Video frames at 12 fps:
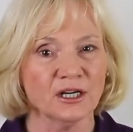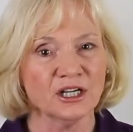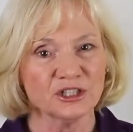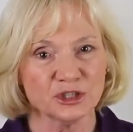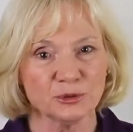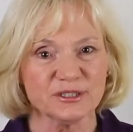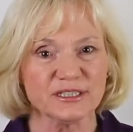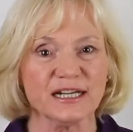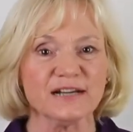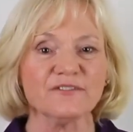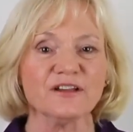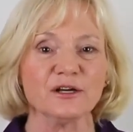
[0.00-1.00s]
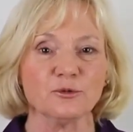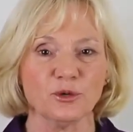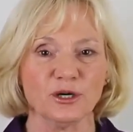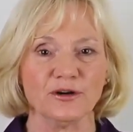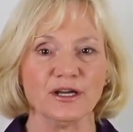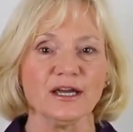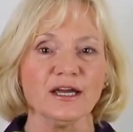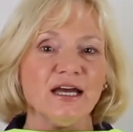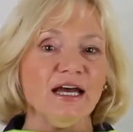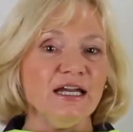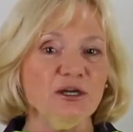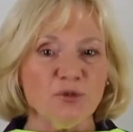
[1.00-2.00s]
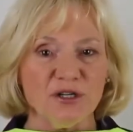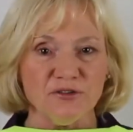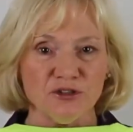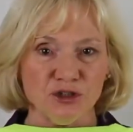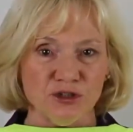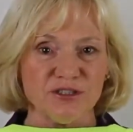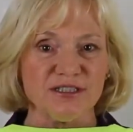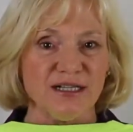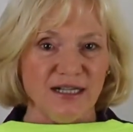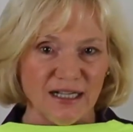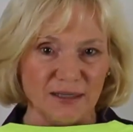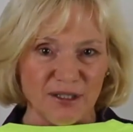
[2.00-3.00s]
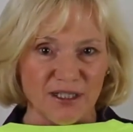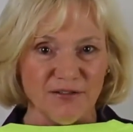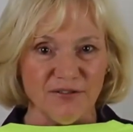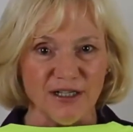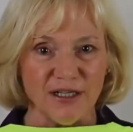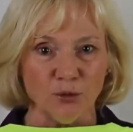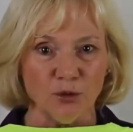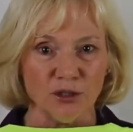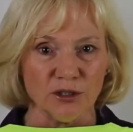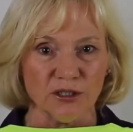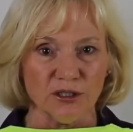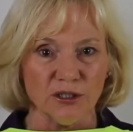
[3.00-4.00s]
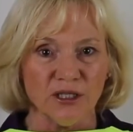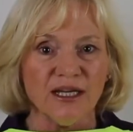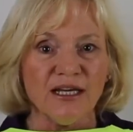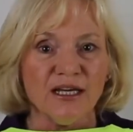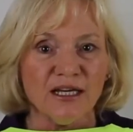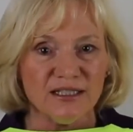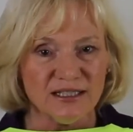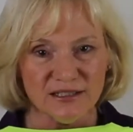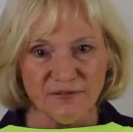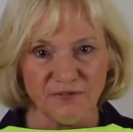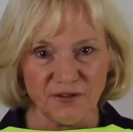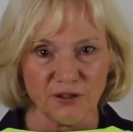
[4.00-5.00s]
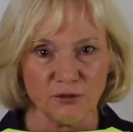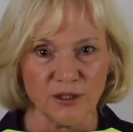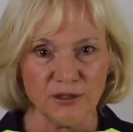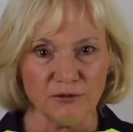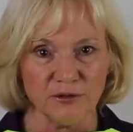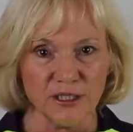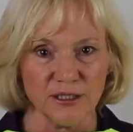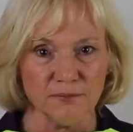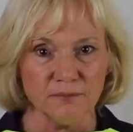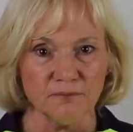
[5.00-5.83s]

So it's kind of like wearing any one of the shirts I've been given at work. It doesn't fit quite right.